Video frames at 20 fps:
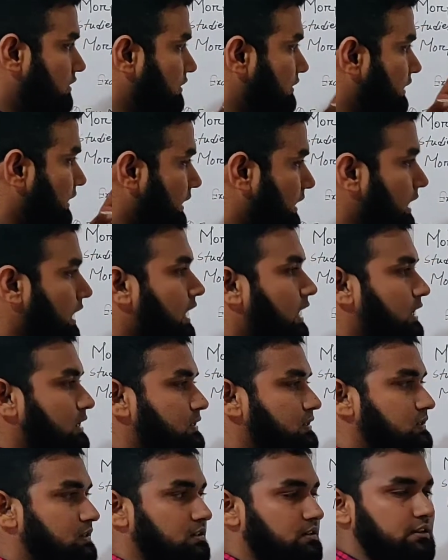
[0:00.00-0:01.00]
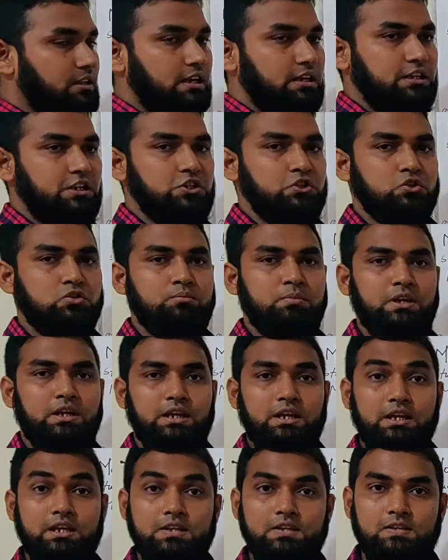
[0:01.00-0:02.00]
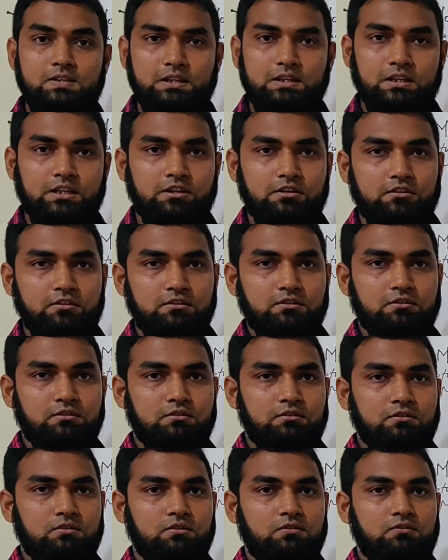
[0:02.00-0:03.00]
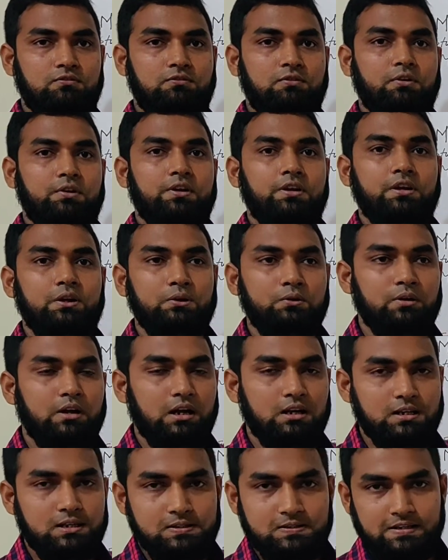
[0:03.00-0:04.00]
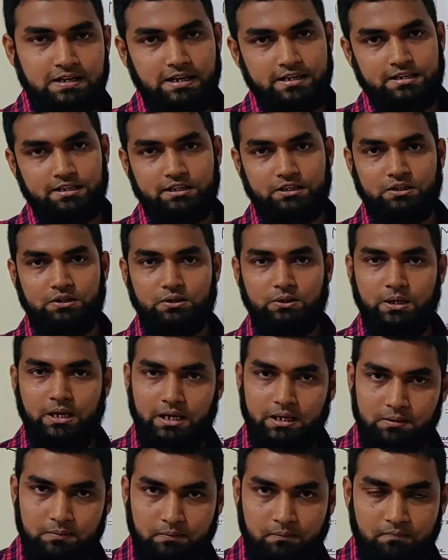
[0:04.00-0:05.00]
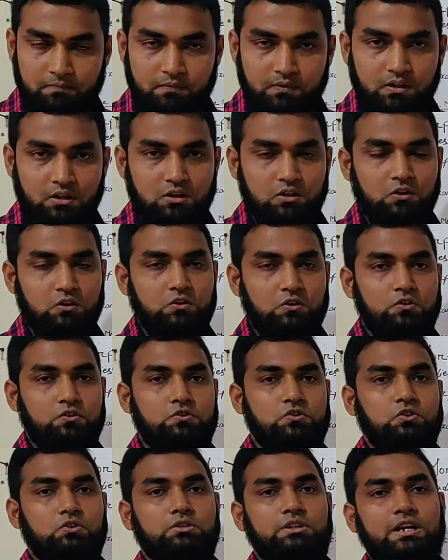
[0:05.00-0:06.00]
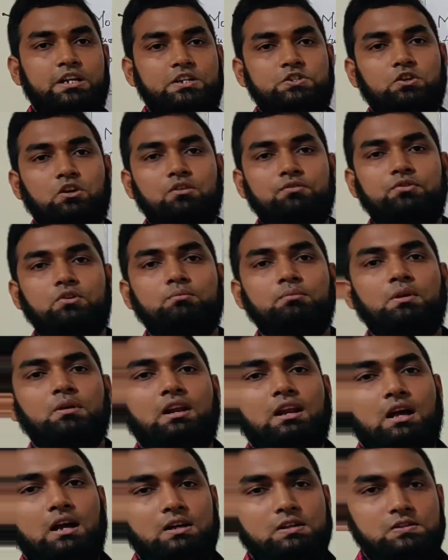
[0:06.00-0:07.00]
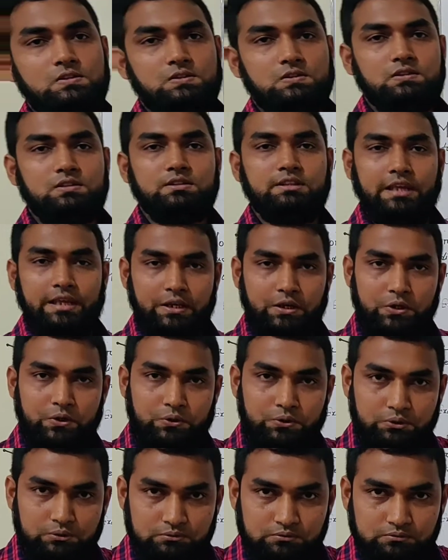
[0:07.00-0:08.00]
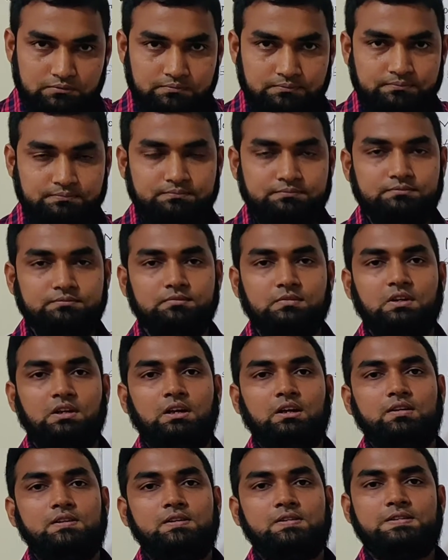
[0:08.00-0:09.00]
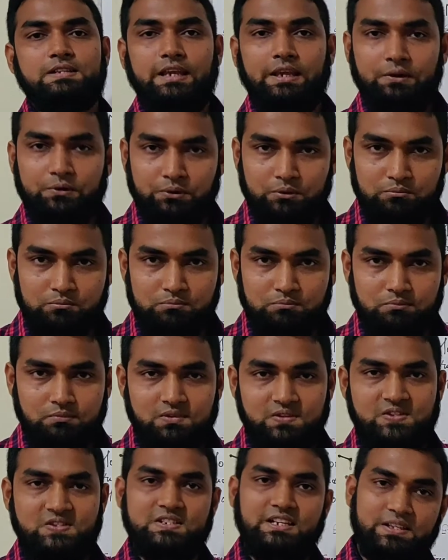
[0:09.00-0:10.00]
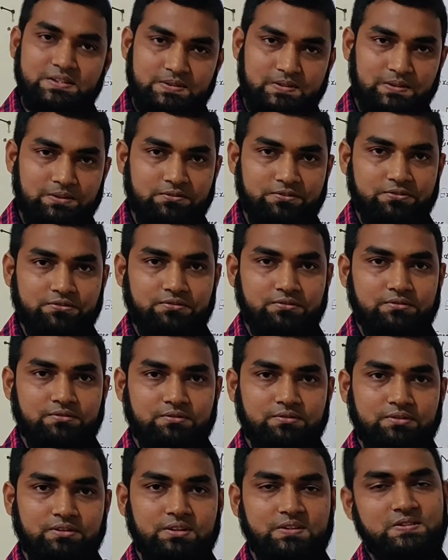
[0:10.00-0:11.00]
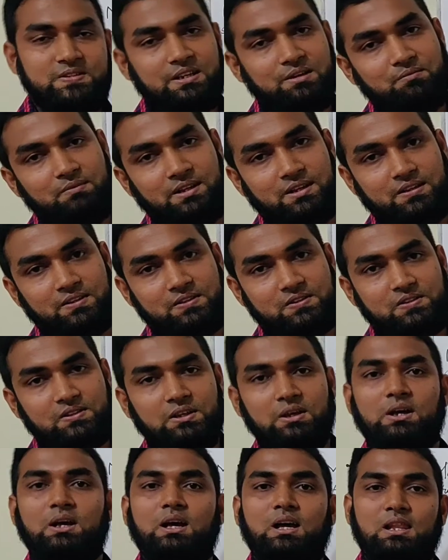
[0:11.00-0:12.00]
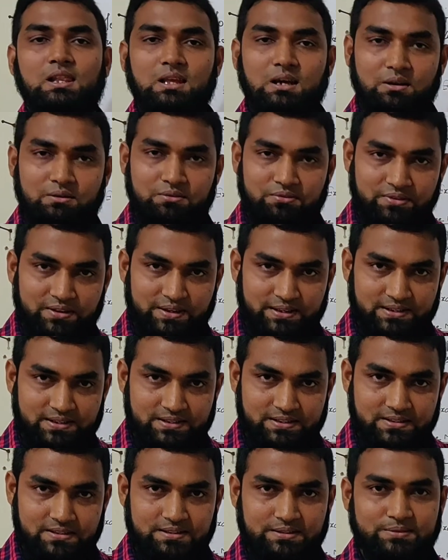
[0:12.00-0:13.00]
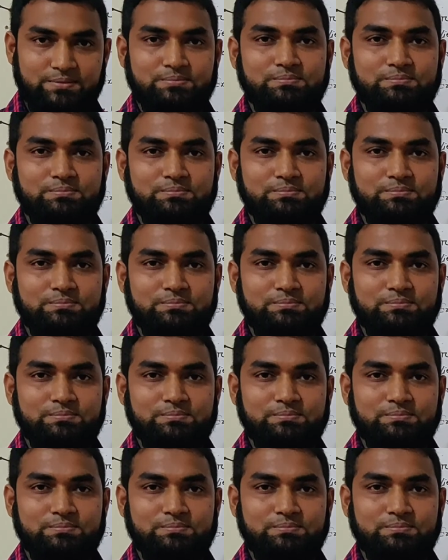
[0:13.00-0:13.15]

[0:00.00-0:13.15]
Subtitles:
the class, then it would be easy for your understanding. Okay, so that's all from my class. Thank you. Stay home, stay safe, stay blessed. Allah Hafiz.